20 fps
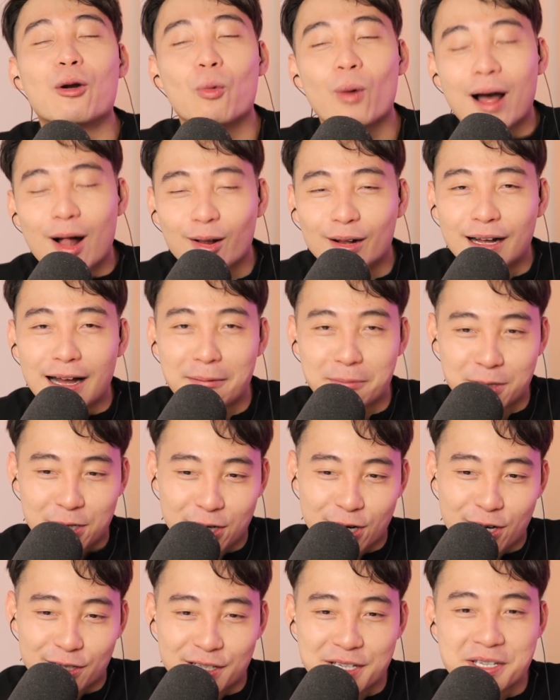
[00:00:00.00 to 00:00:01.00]
welcome
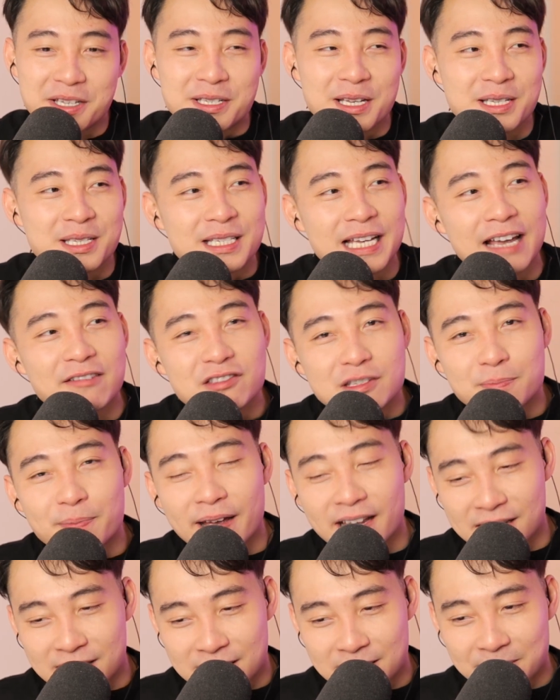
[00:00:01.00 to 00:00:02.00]
here. This is a safe
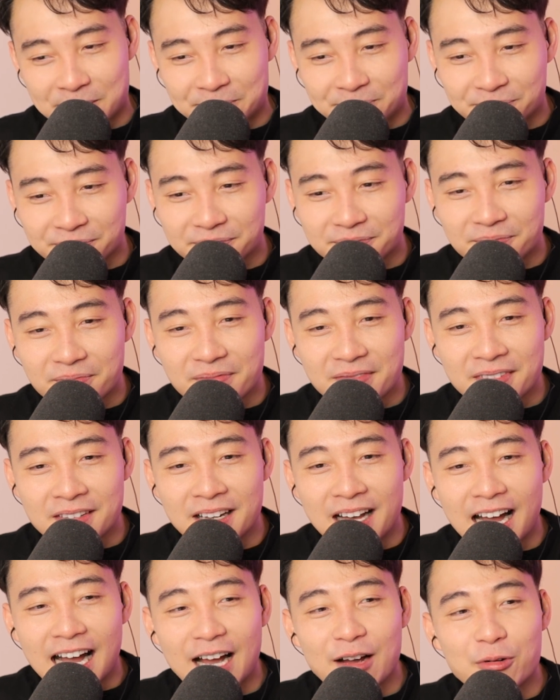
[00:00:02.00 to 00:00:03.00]
space.
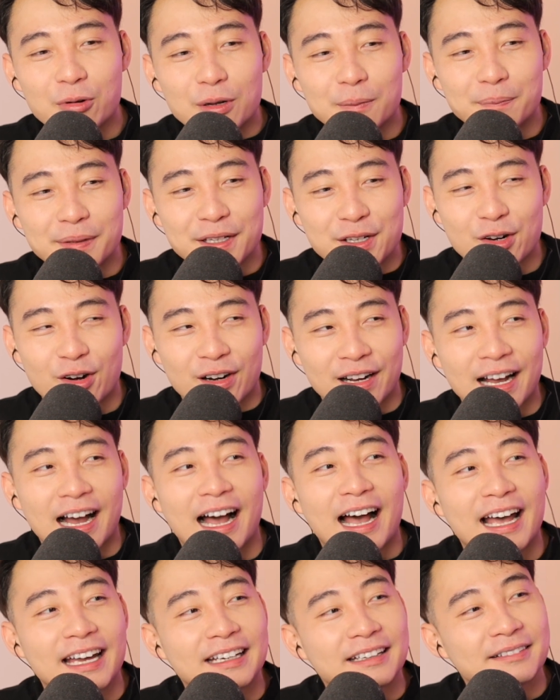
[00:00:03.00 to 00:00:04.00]
I will be your
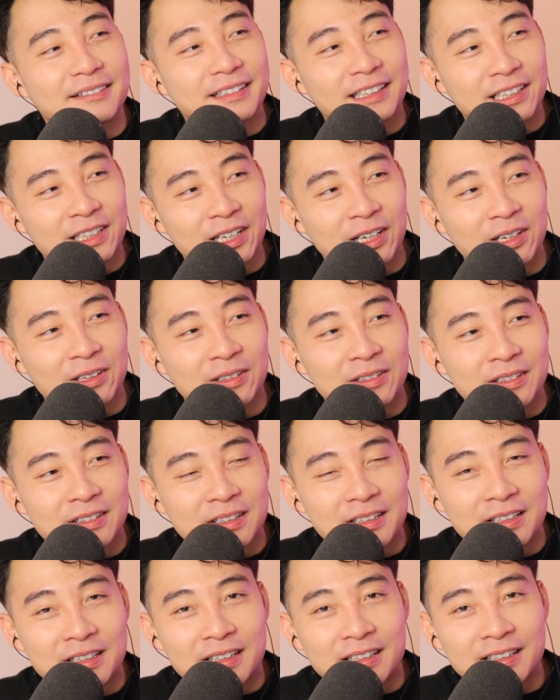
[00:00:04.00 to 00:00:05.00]
guide,
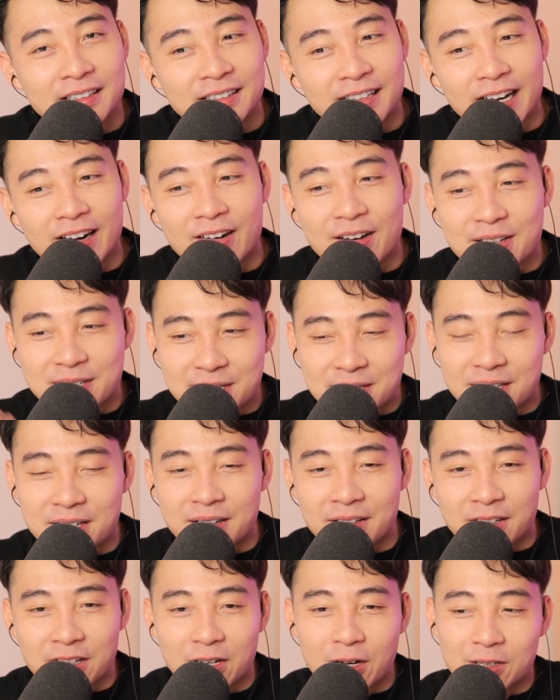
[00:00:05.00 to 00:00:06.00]
There is,
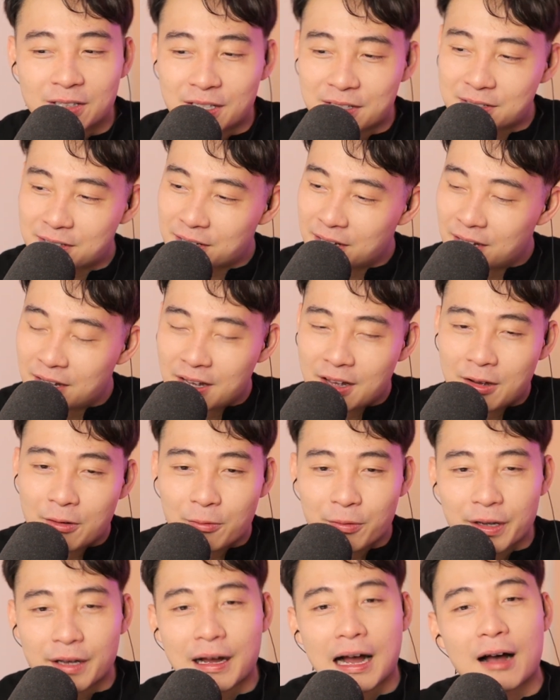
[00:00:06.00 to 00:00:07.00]

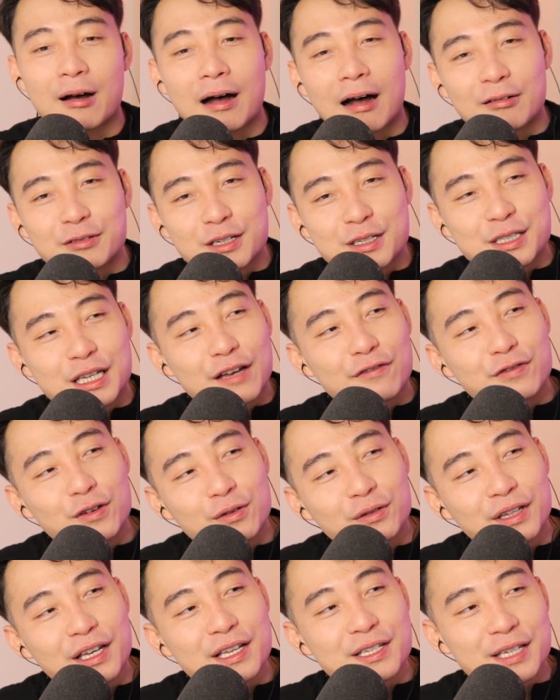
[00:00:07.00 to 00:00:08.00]
I'll just give
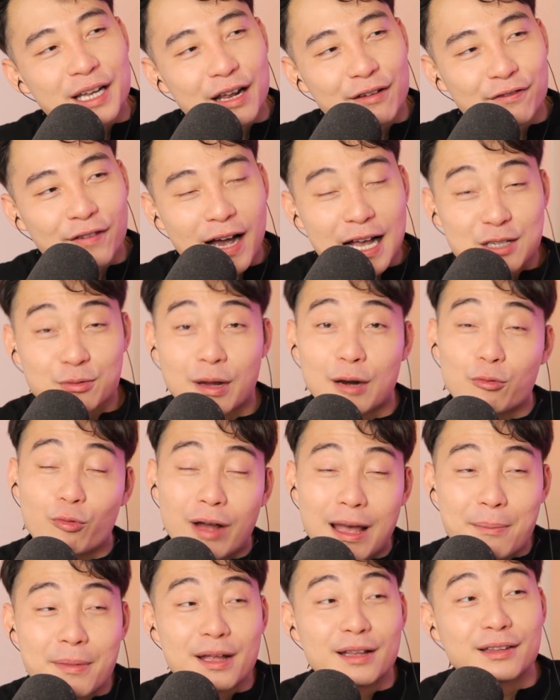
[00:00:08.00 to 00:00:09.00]
you decent advice. When
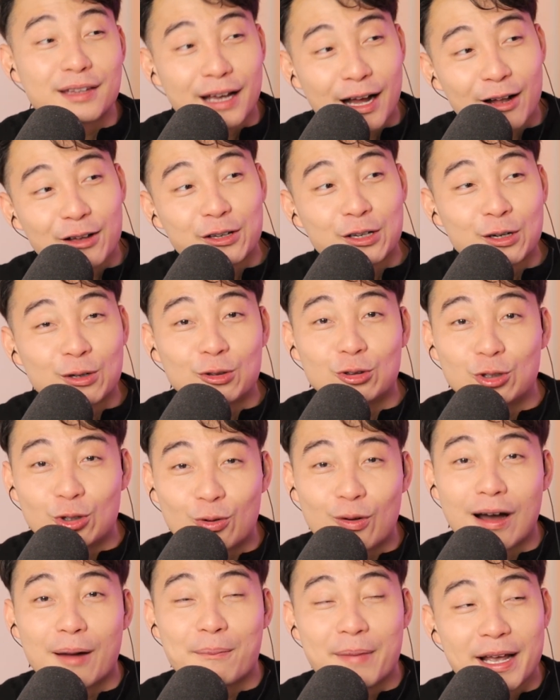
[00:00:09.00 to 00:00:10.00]
women tell you, do
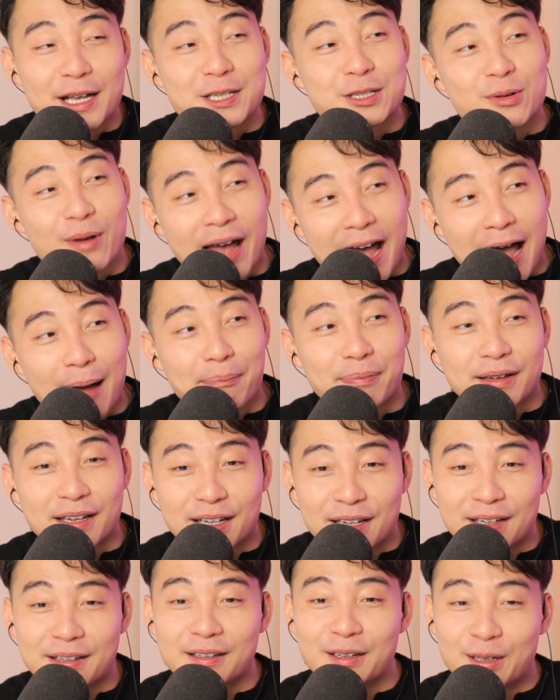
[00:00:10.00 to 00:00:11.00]
what makes you
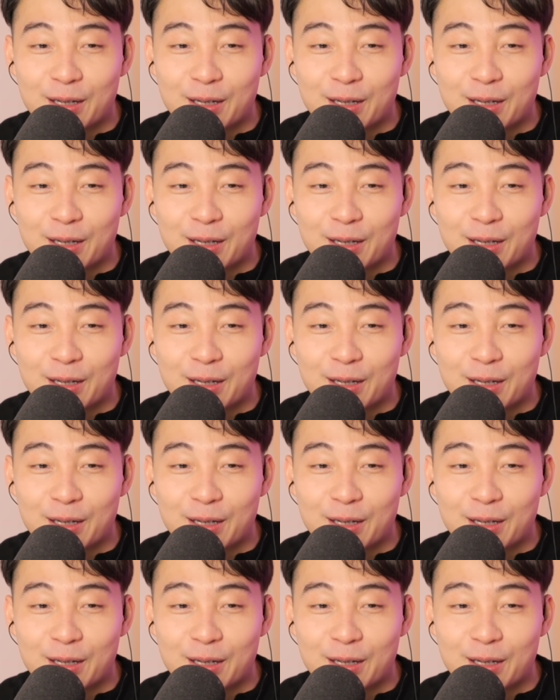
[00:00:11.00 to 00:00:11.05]
happy,